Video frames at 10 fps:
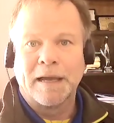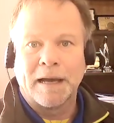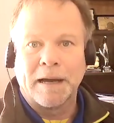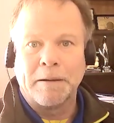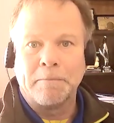
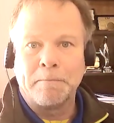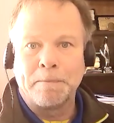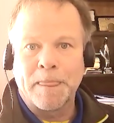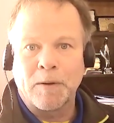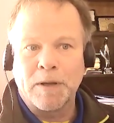um,
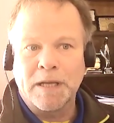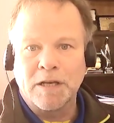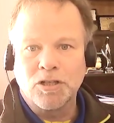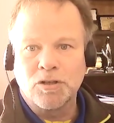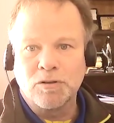we
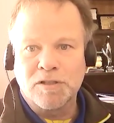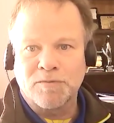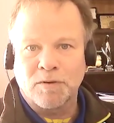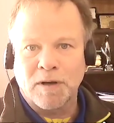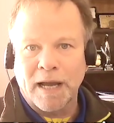can choose
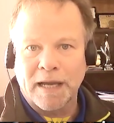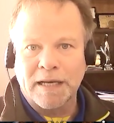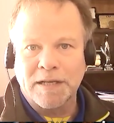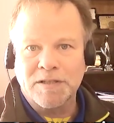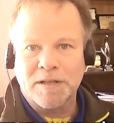
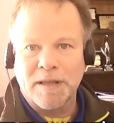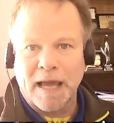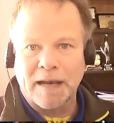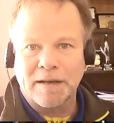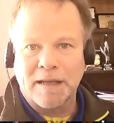varieties that